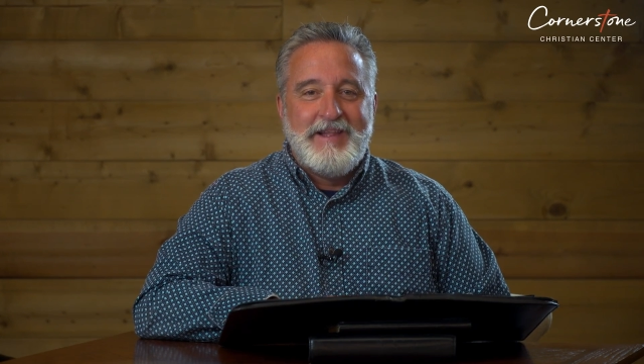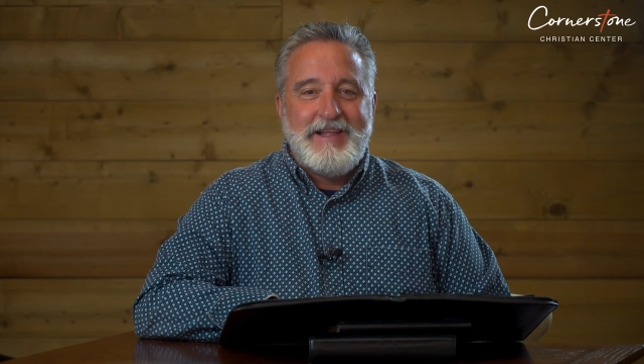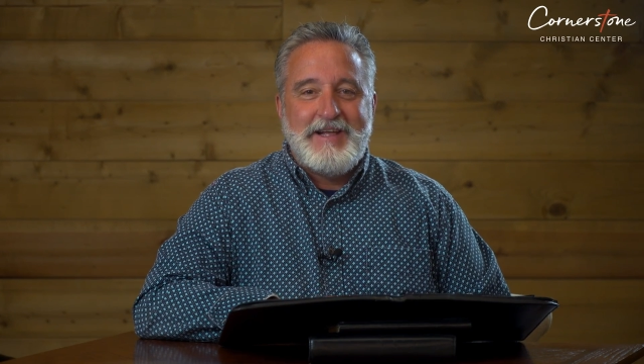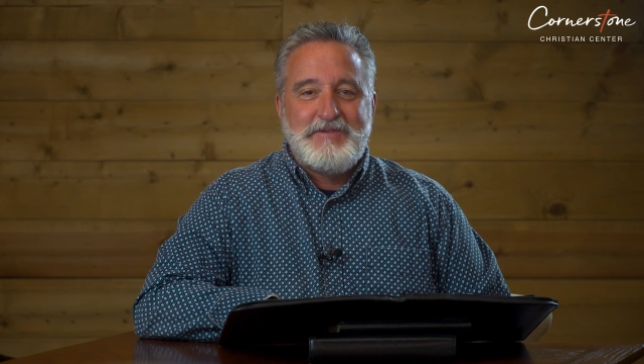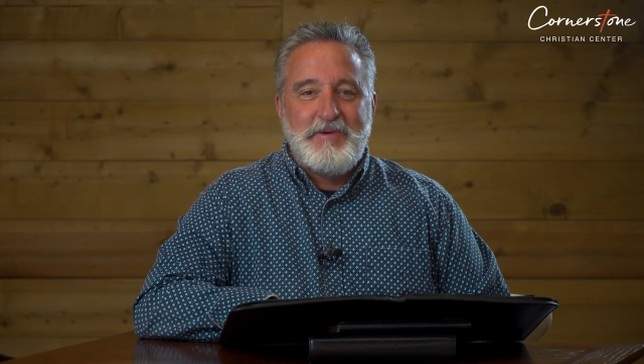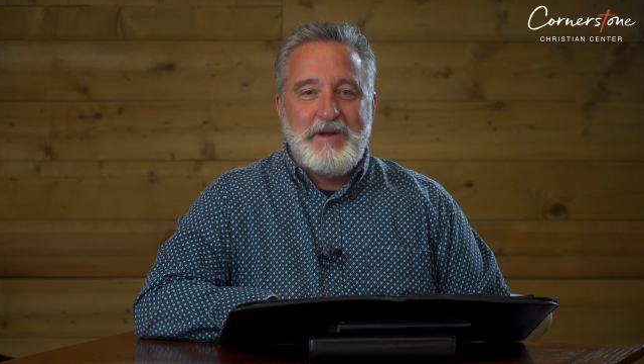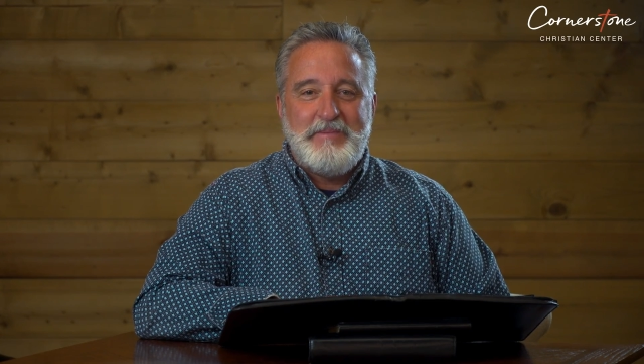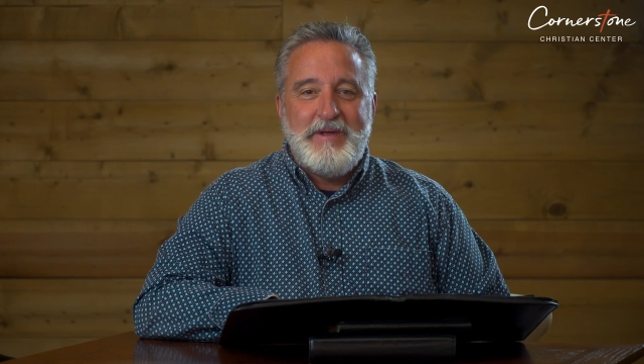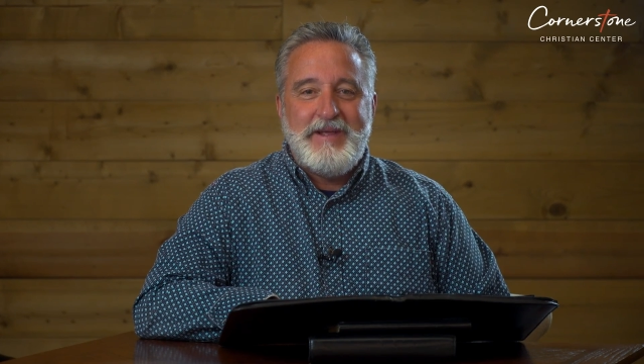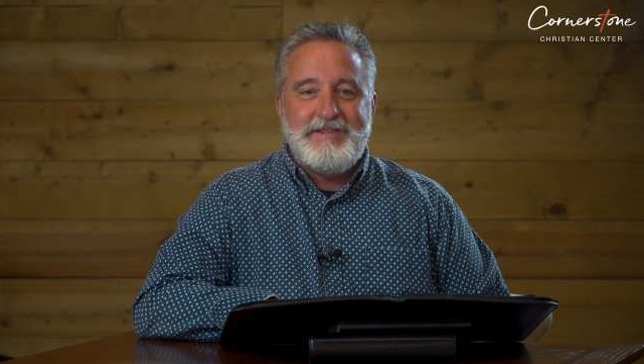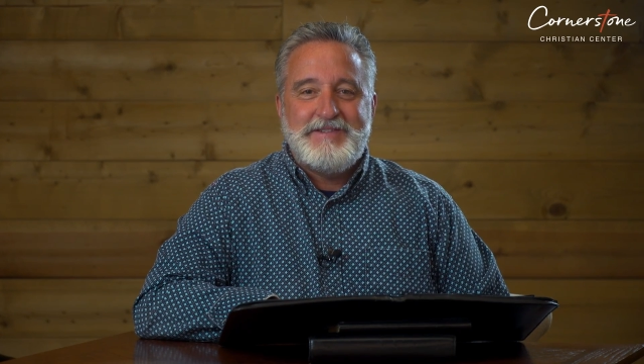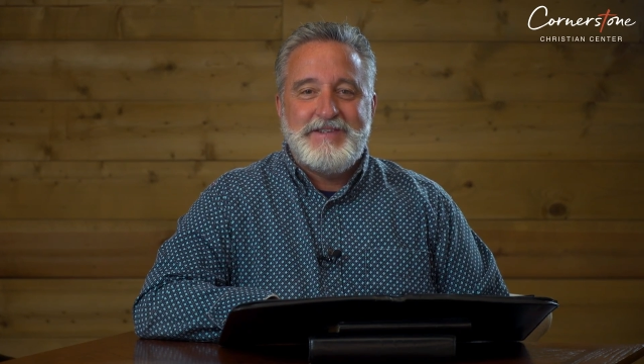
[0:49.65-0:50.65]
That's what it
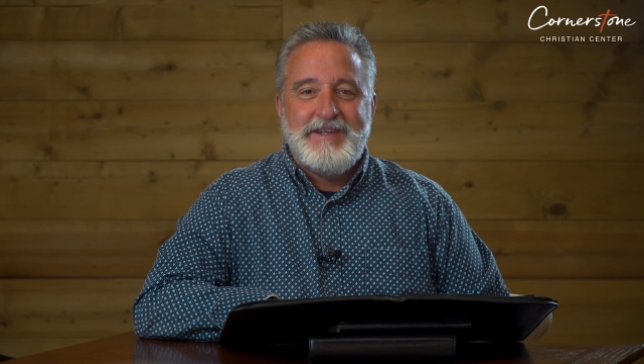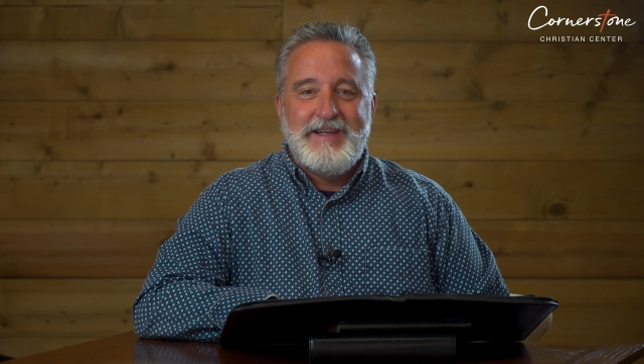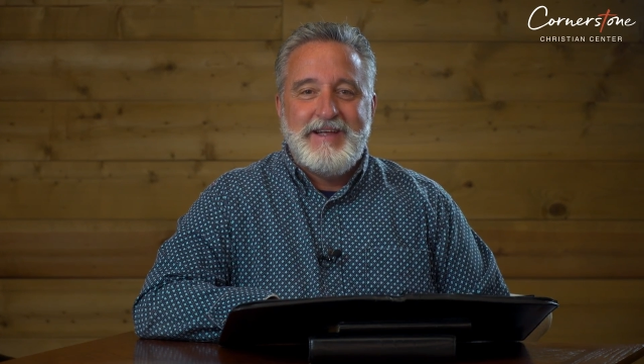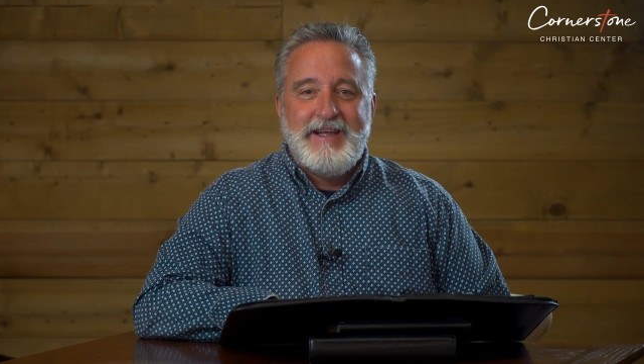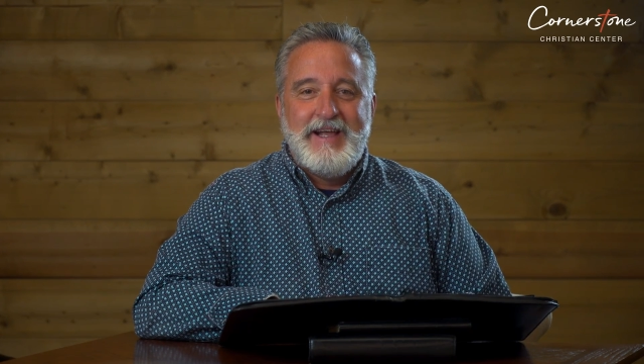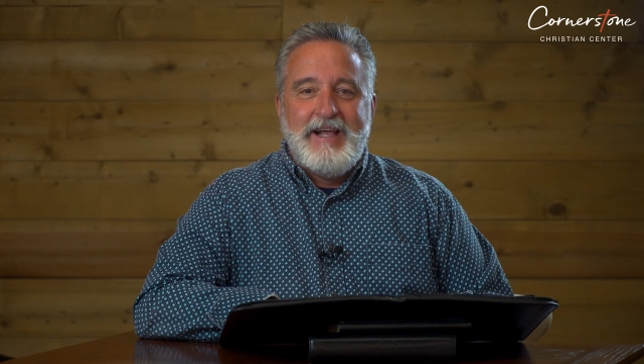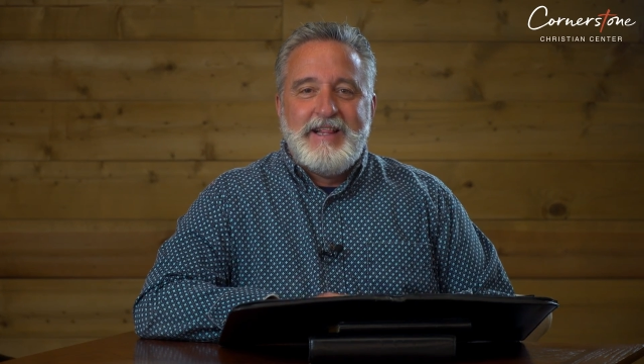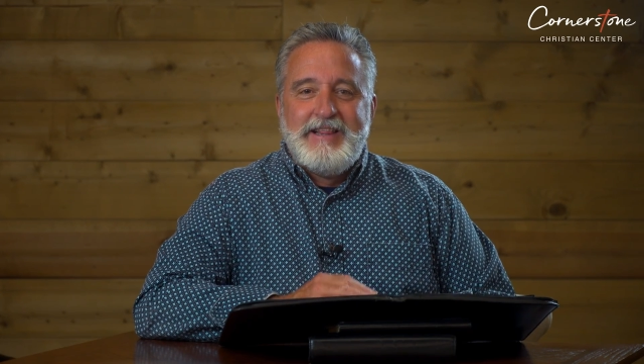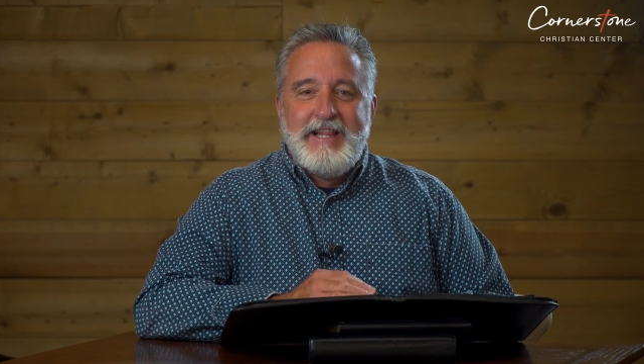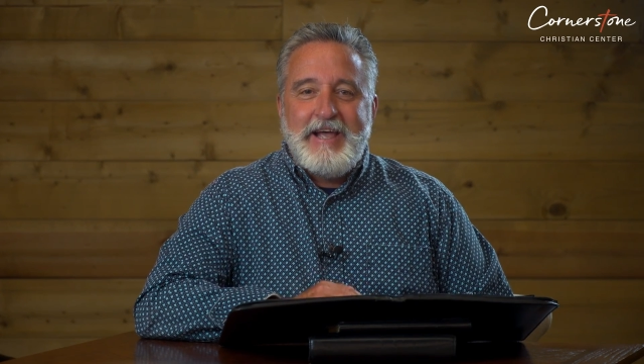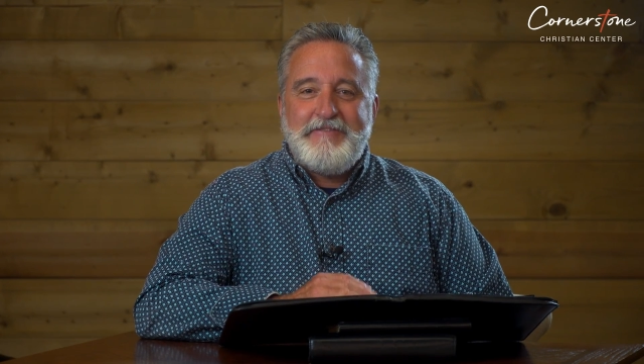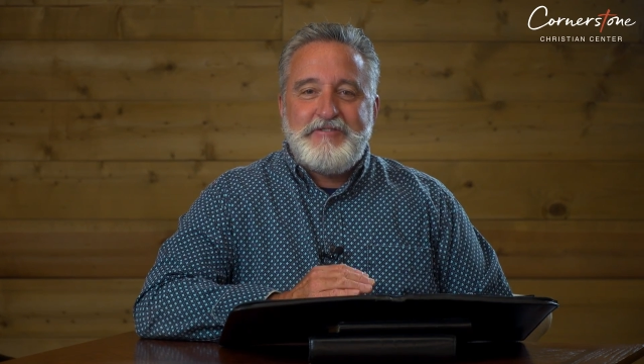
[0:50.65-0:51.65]
means.
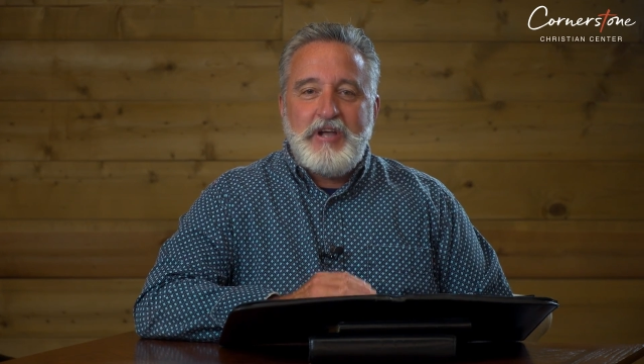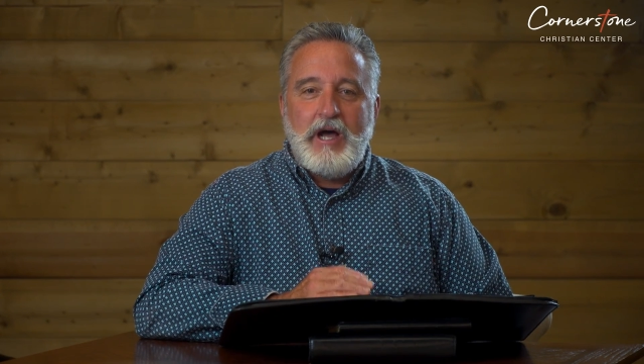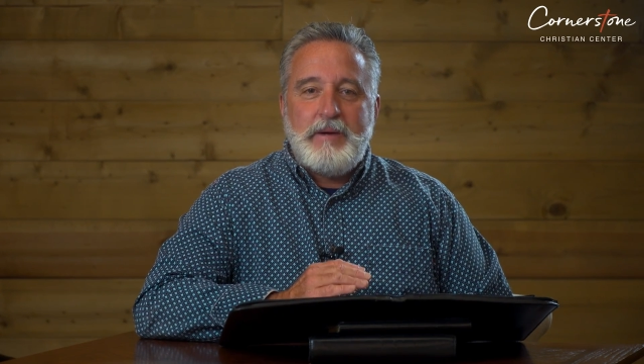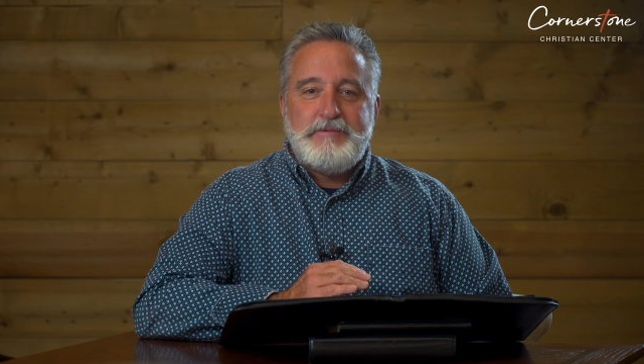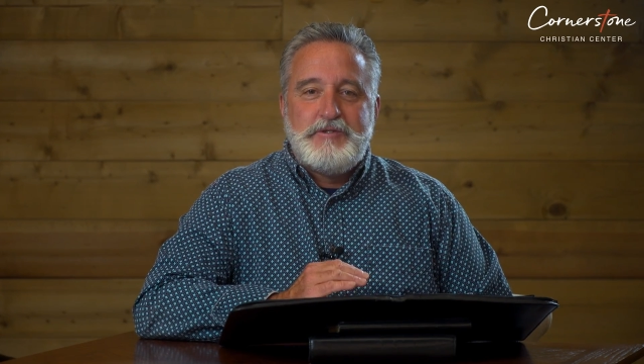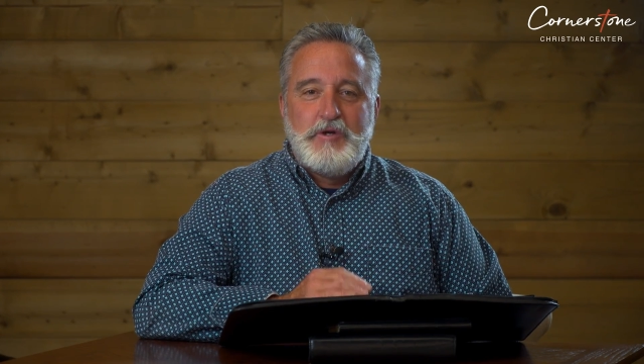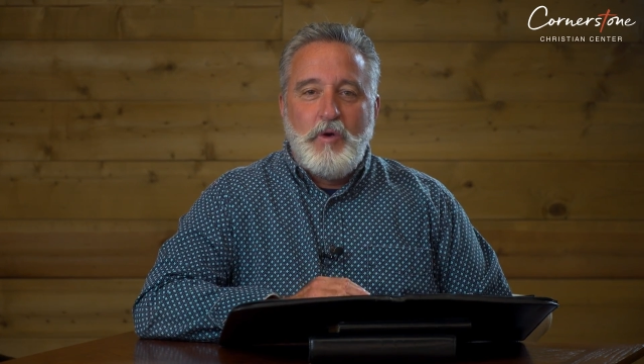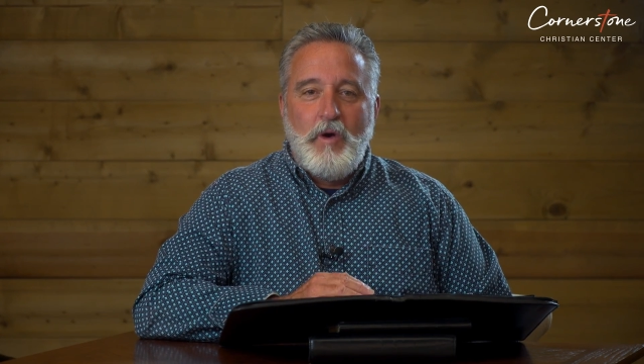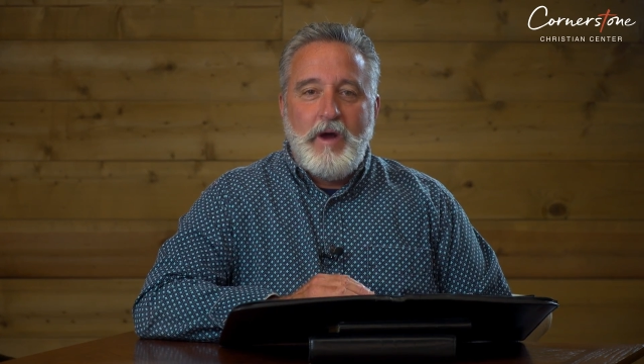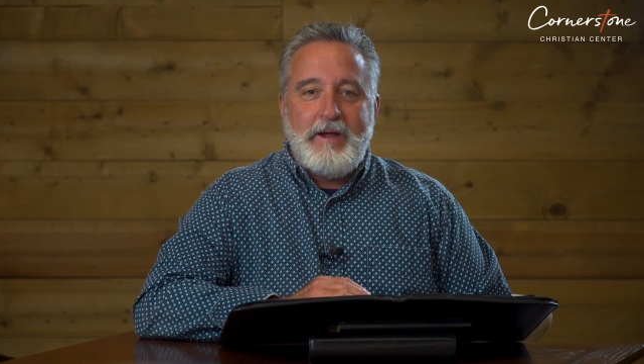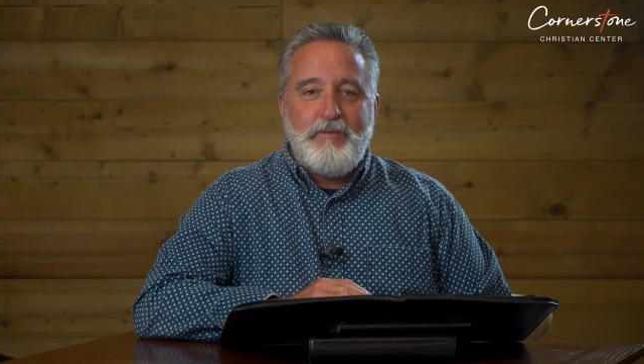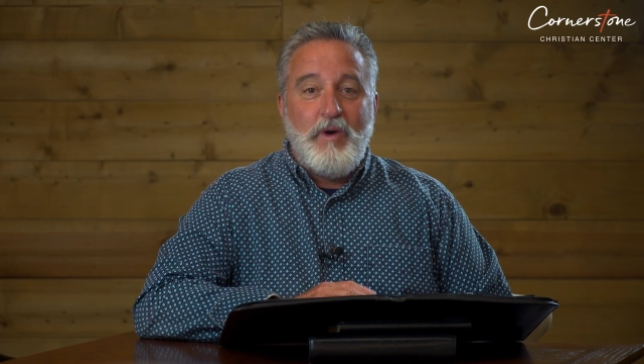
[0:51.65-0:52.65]
Lift up joy.